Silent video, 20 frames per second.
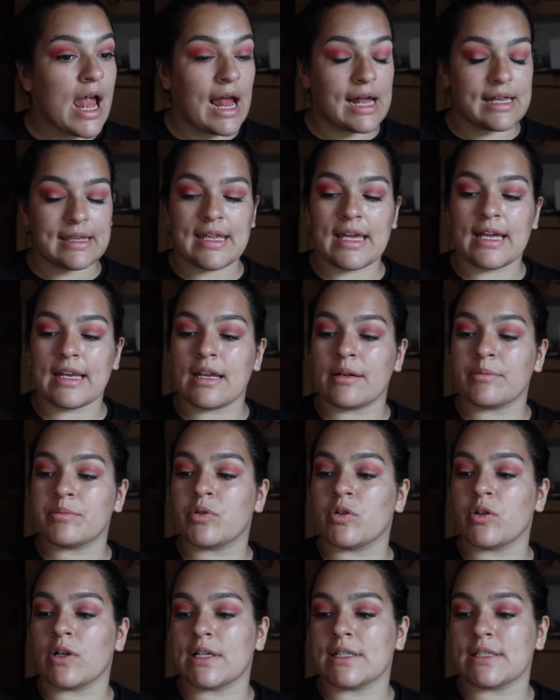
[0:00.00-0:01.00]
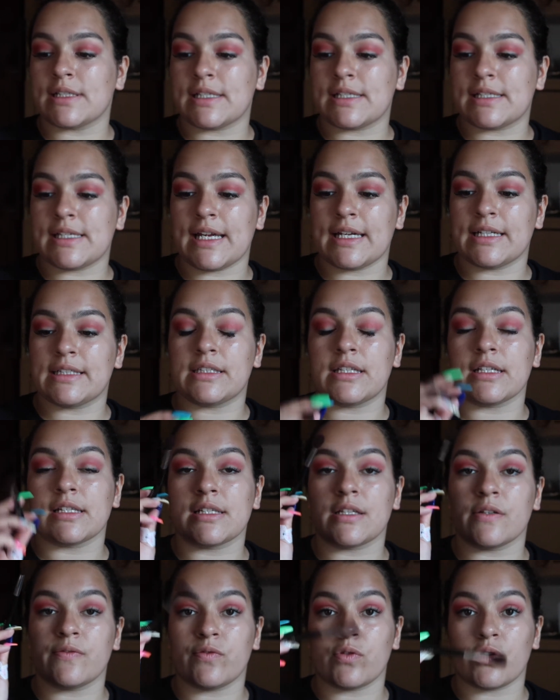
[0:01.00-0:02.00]
and then I'm going to take the
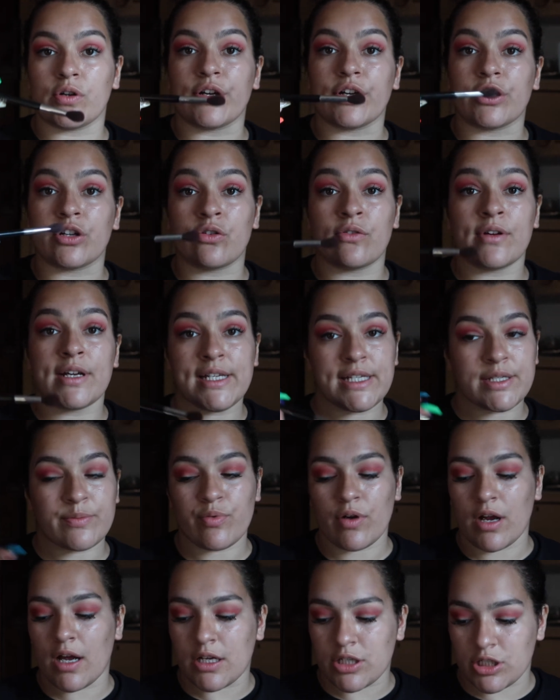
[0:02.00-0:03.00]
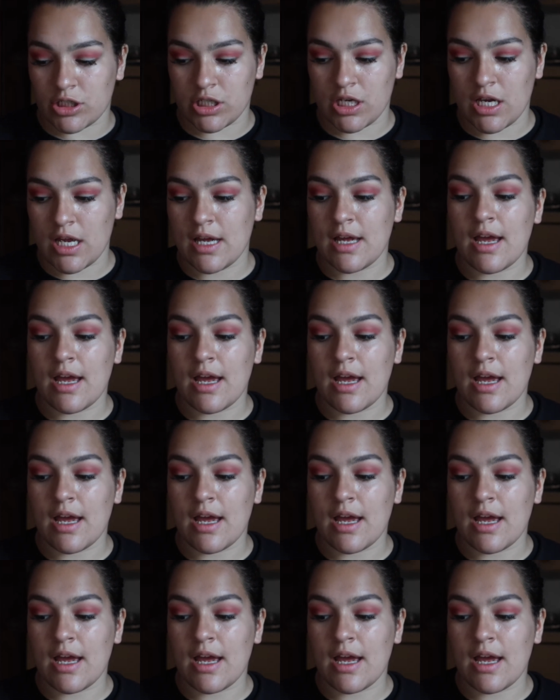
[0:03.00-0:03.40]
Sephora crease brush